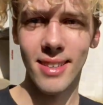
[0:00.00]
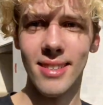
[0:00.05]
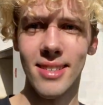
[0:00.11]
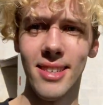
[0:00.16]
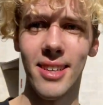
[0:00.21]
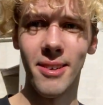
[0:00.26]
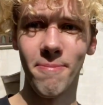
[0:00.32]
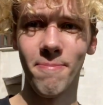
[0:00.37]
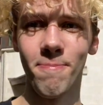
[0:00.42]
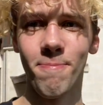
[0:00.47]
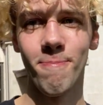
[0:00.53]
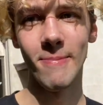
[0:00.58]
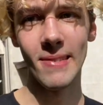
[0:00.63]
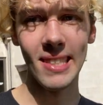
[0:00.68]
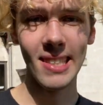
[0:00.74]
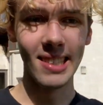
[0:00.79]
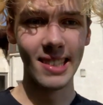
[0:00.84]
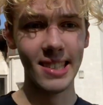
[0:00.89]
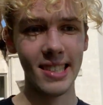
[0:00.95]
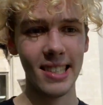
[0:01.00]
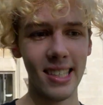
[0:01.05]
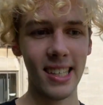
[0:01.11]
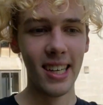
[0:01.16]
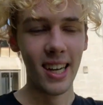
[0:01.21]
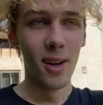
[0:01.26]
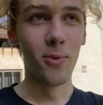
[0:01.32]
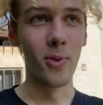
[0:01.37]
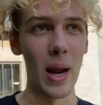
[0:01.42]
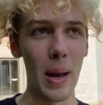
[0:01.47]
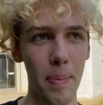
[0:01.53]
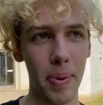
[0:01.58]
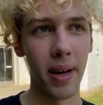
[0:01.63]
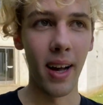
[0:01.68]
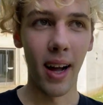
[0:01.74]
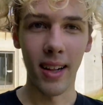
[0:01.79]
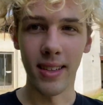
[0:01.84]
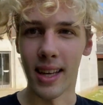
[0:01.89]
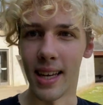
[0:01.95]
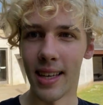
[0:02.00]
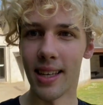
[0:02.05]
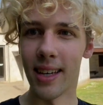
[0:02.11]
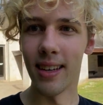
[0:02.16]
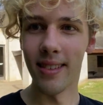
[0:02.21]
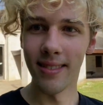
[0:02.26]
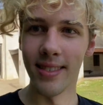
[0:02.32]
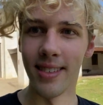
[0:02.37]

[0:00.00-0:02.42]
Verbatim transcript: so rip, I'll take it